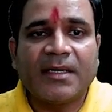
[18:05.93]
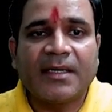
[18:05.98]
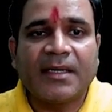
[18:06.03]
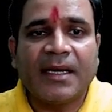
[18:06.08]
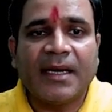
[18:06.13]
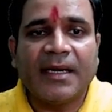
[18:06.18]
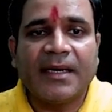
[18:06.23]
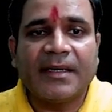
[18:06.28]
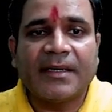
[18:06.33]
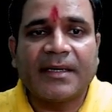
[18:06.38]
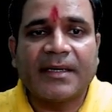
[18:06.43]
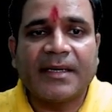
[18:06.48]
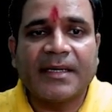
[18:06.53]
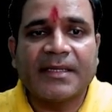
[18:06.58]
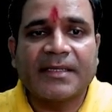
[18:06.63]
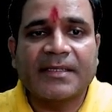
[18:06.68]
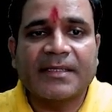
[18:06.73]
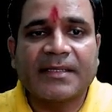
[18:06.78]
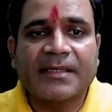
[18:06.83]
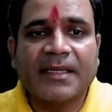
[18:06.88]

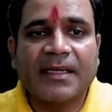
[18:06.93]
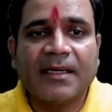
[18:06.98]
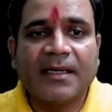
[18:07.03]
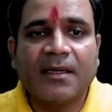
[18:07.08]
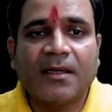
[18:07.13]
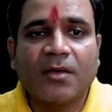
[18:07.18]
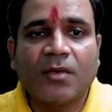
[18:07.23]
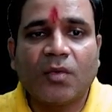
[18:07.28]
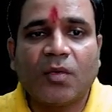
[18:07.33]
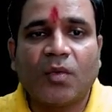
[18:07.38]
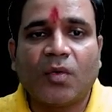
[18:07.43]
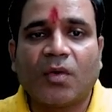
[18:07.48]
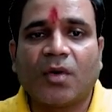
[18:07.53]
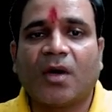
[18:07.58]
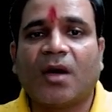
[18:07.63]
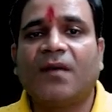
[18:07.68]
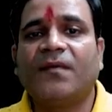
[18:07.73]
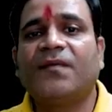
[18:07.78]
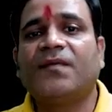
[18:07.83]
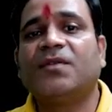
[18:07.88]
International Code
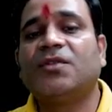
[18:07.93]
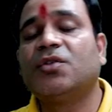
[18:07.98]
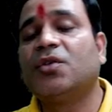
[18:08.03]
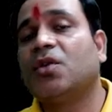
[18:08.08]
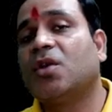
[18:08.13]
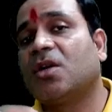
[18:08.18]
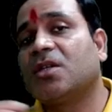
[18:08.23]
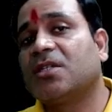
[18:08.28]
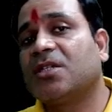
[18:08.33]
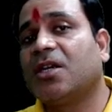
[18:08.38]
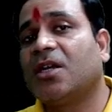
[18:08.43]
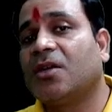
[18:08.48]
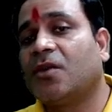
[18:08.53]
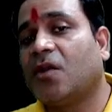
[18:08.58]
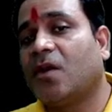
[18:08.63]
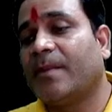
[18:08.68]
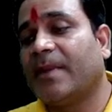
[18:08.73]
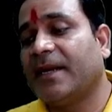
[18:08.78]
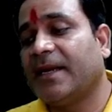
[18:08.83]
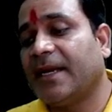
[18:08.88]
of Zoological
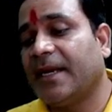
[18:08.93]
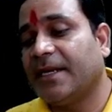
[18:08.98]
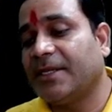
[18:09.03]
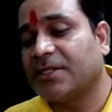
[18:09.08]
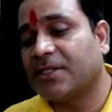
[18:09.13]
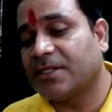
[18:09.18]
Nomenclature.